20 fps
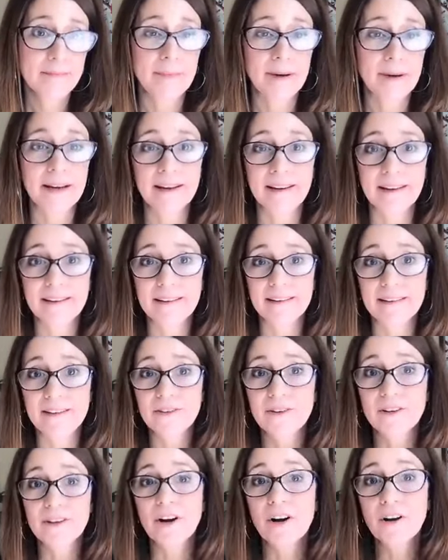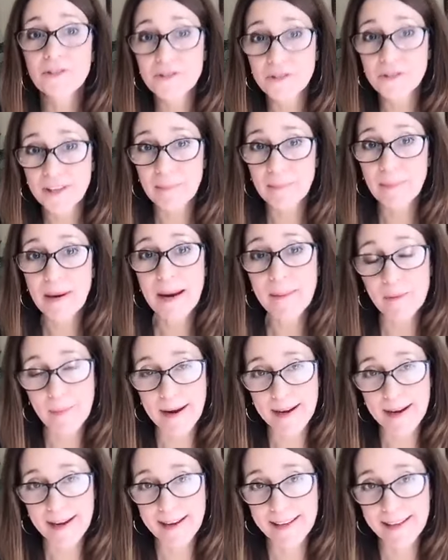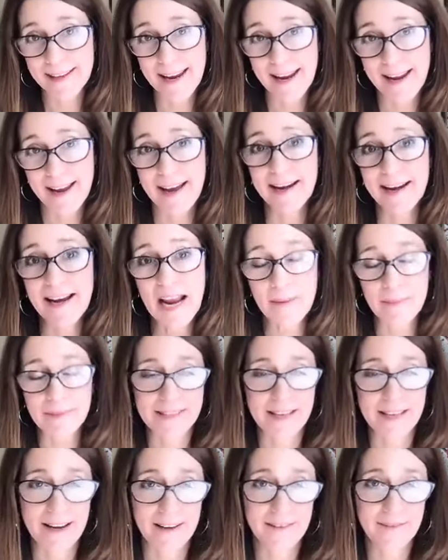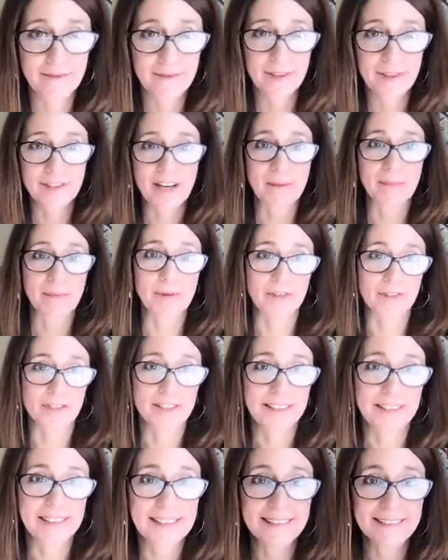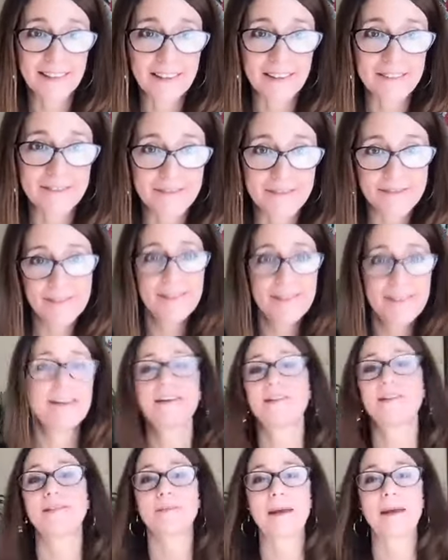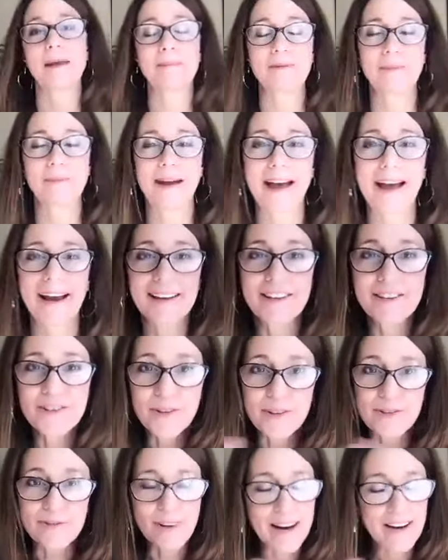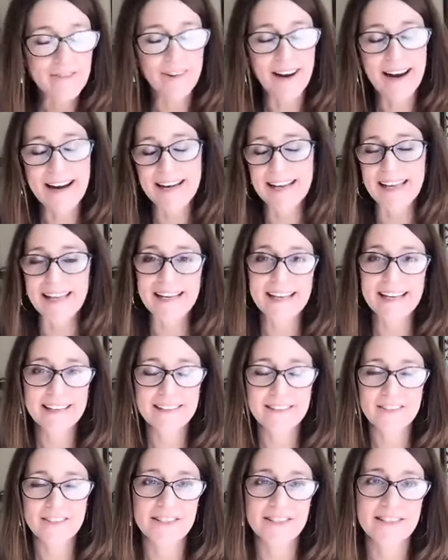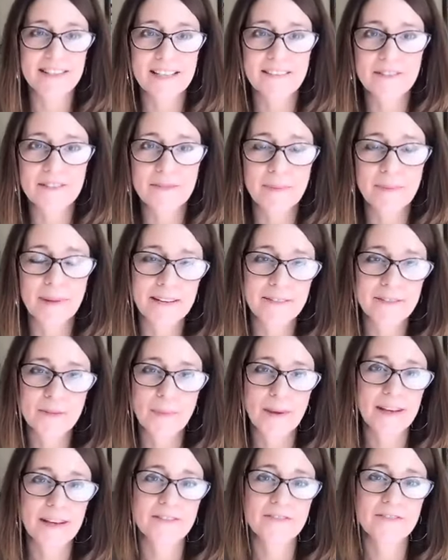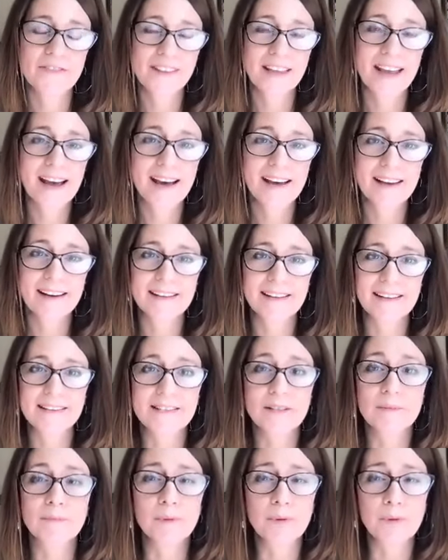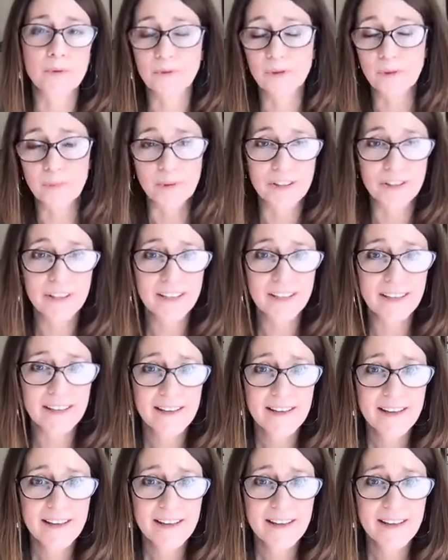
but you can also get a paperback on on Amazon, which I personally love the paperback, and you can write right in it. She leaves yeah. plenty of space for that, and it's a beautiful book.